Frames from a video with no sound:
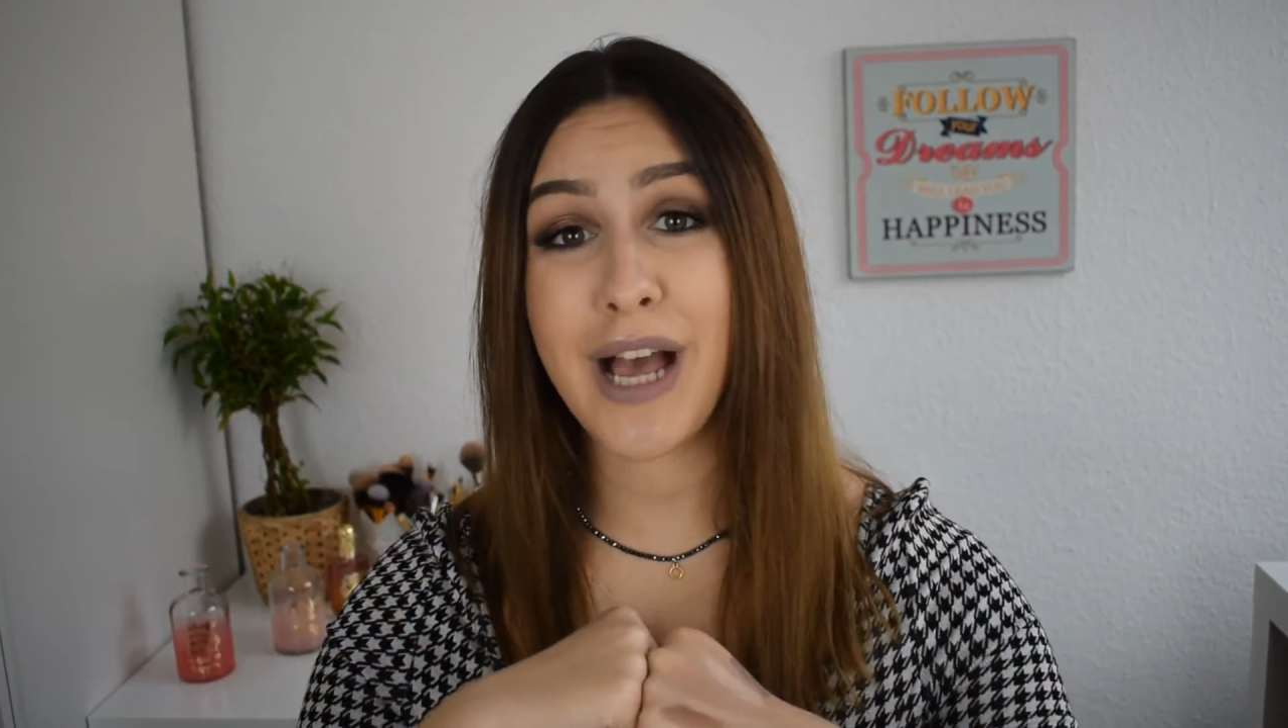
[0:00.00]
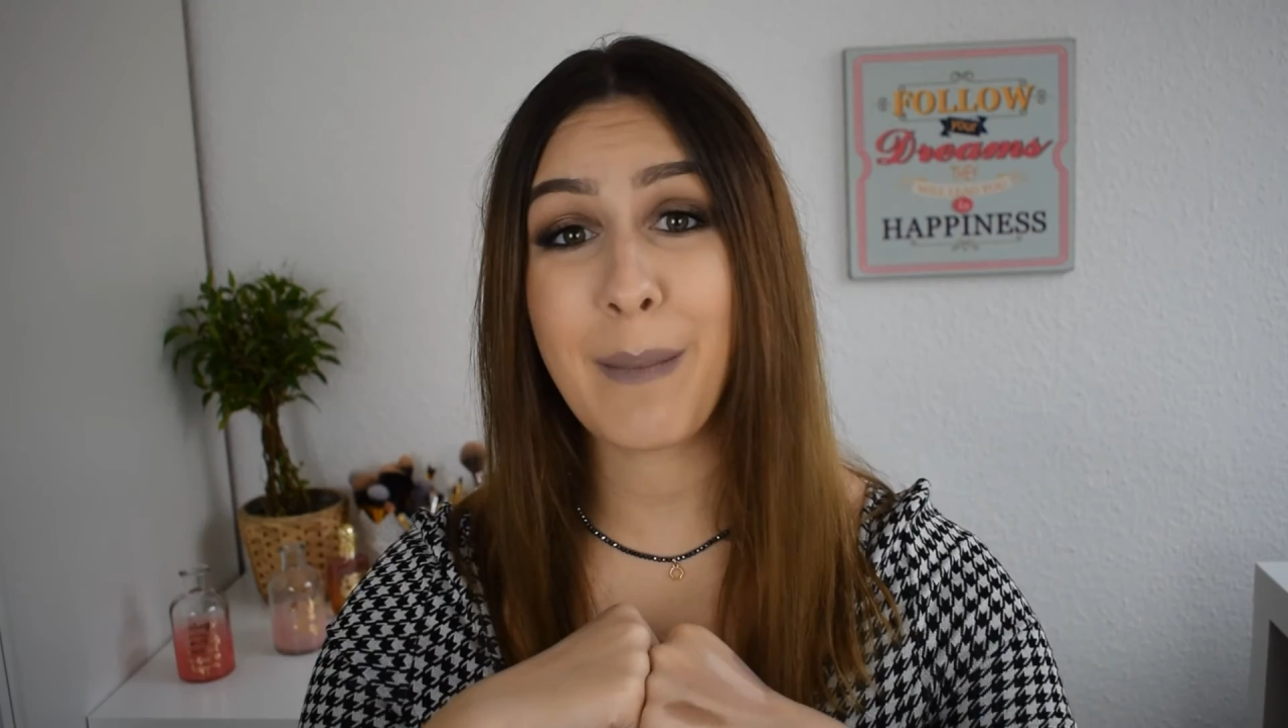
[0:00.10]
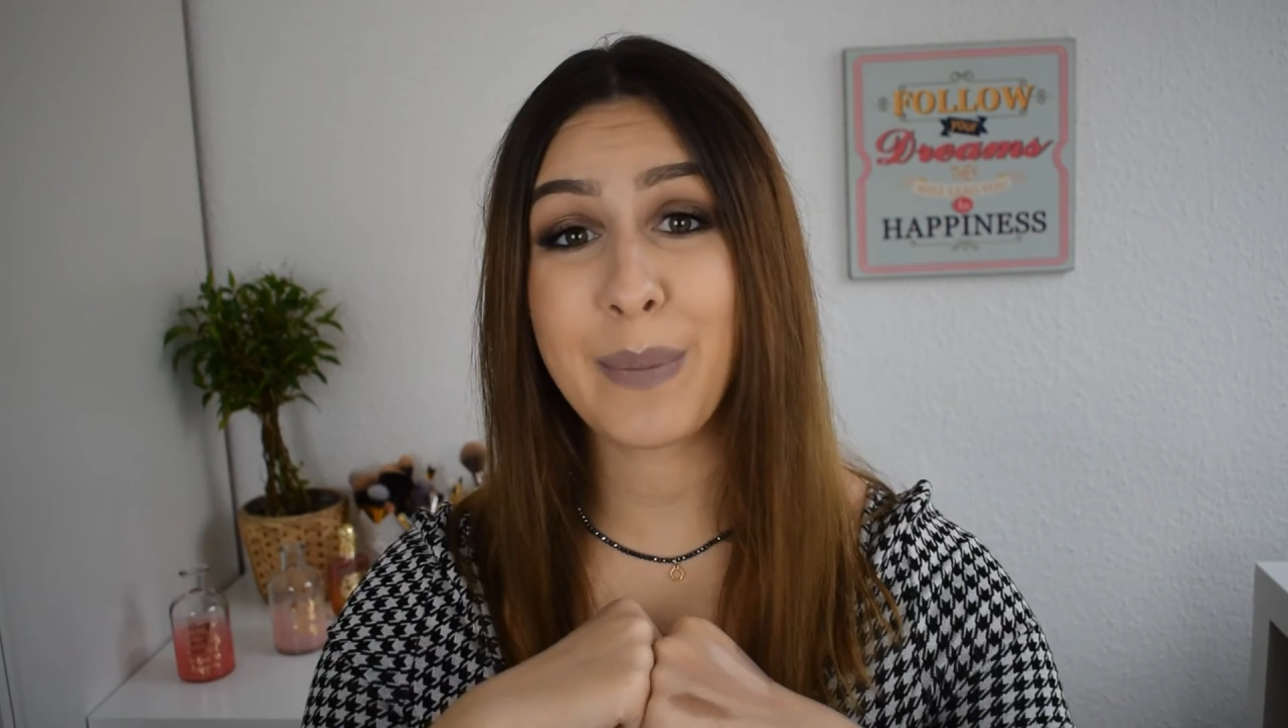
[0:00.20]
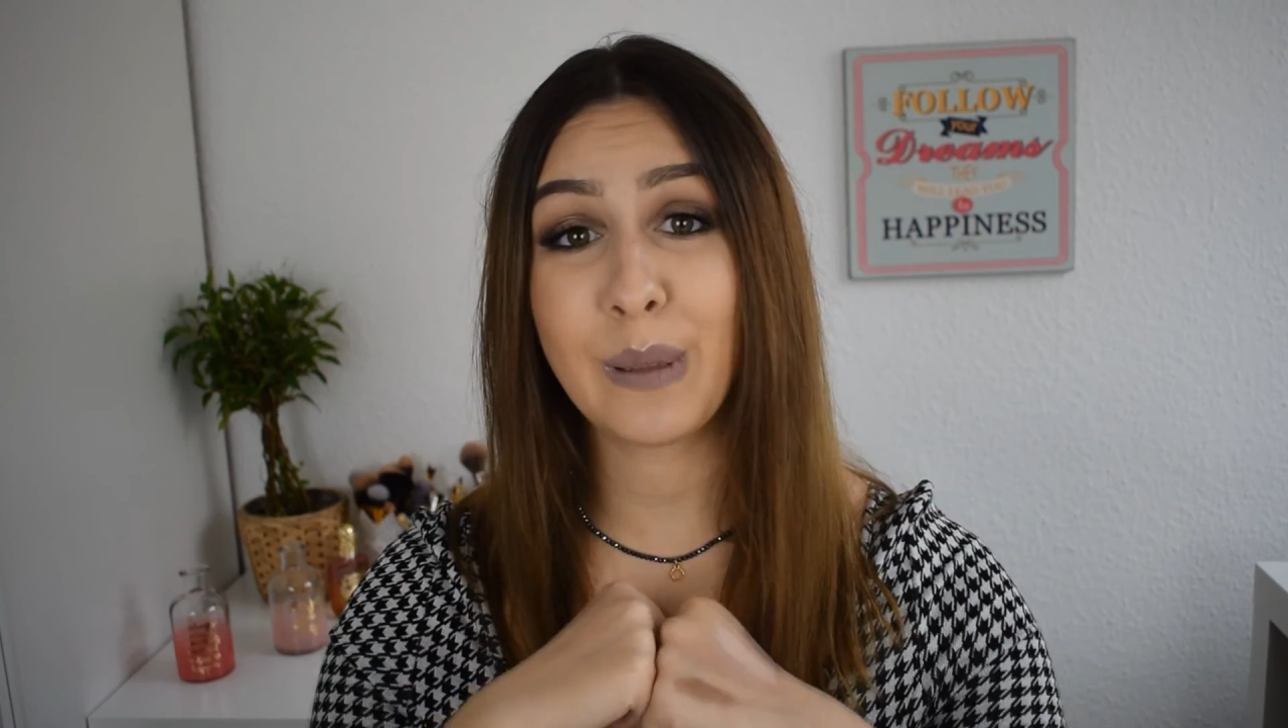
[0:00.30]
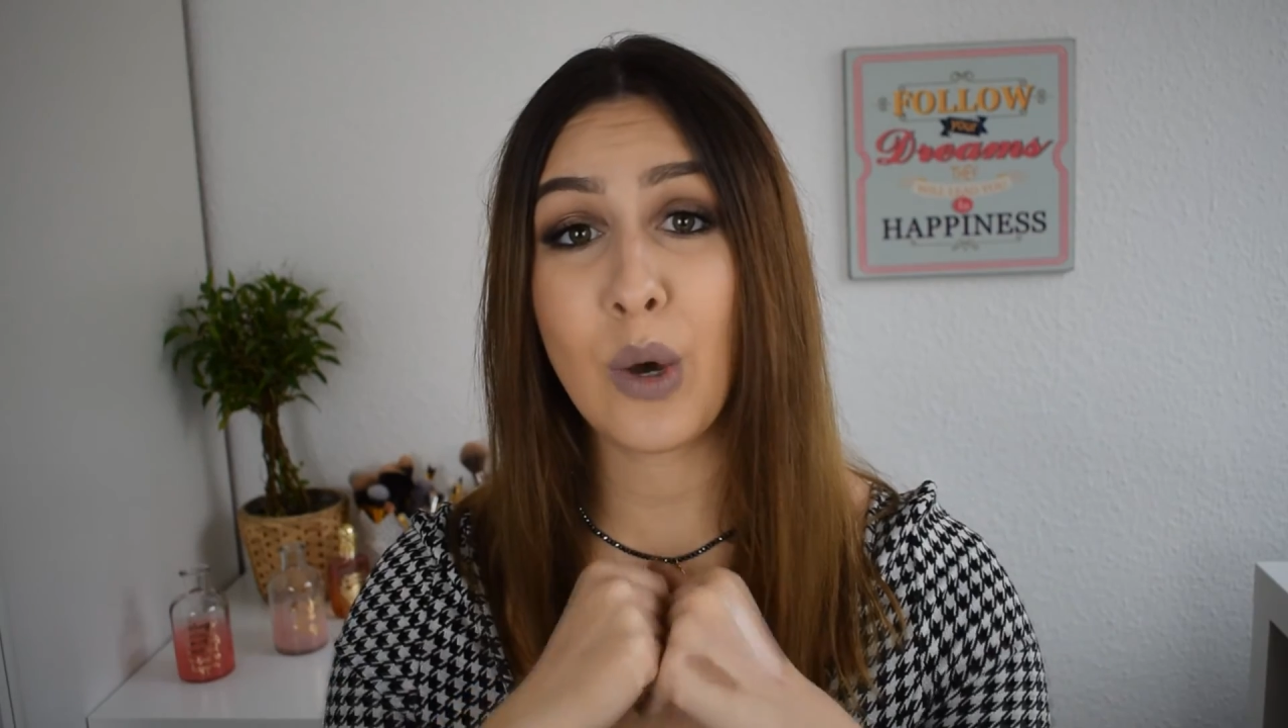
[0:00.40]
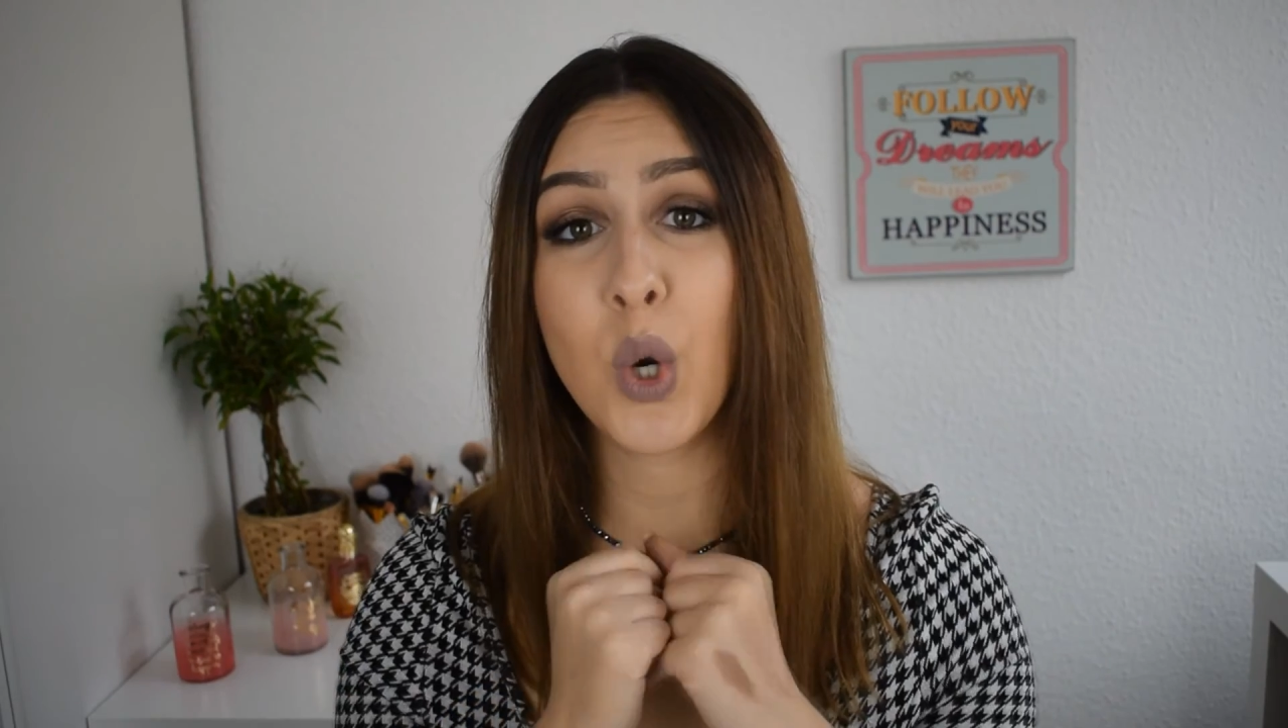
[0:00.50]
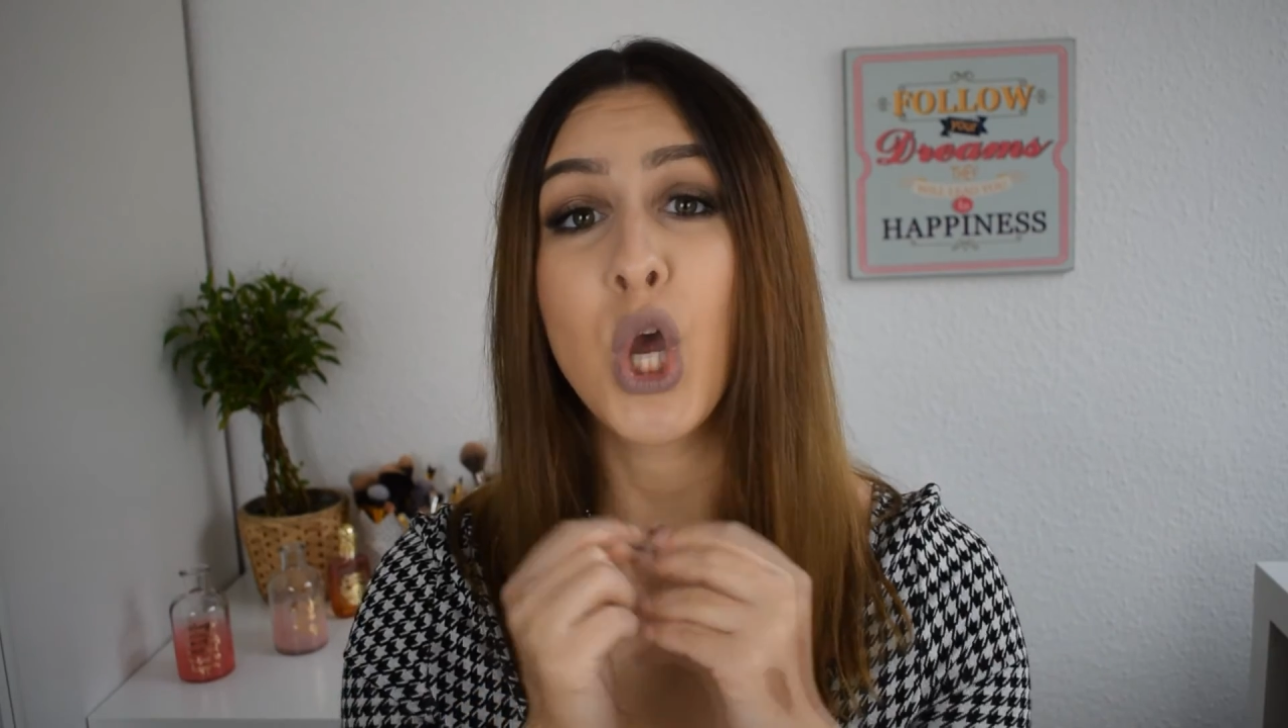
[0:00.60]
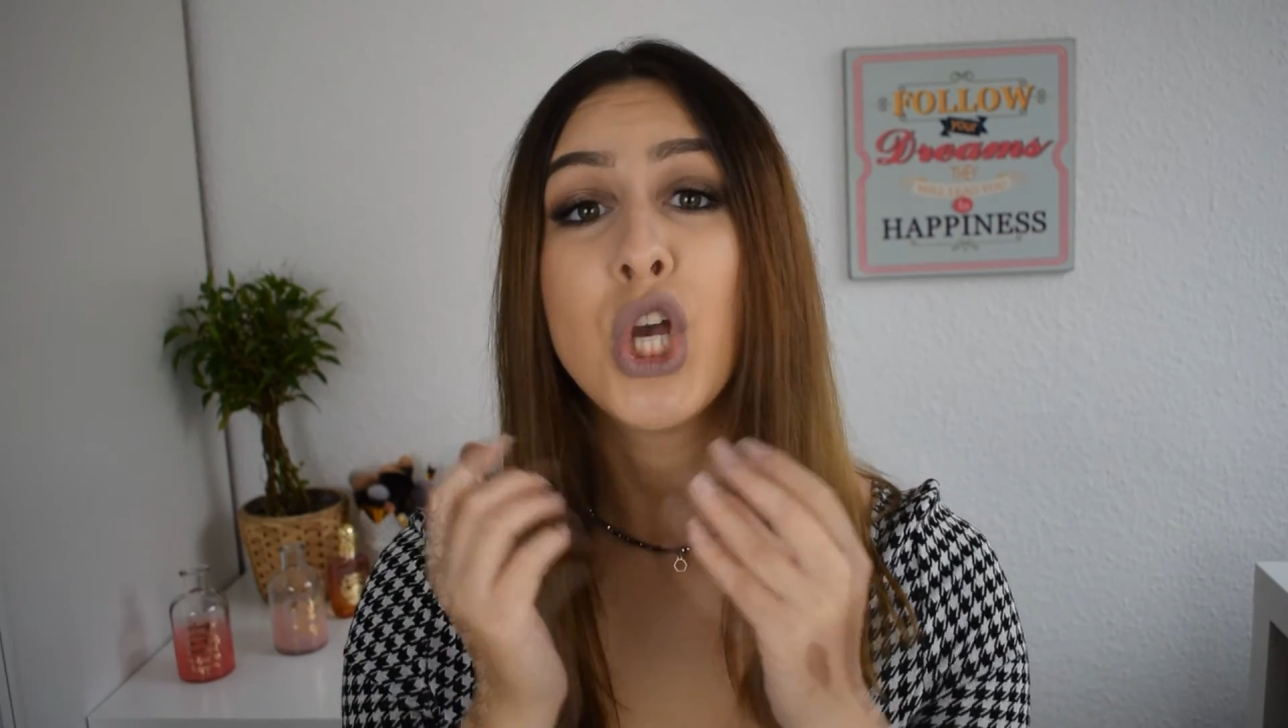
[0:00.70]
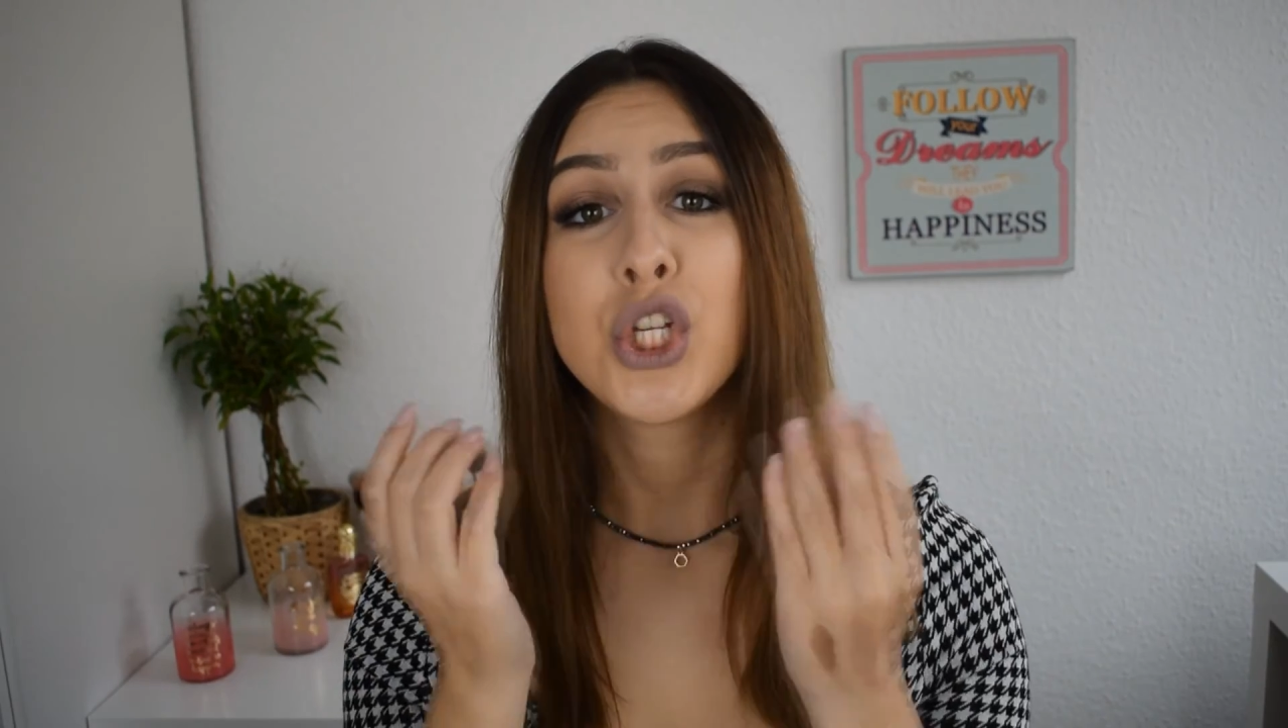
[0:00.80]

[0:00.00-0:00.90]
down below,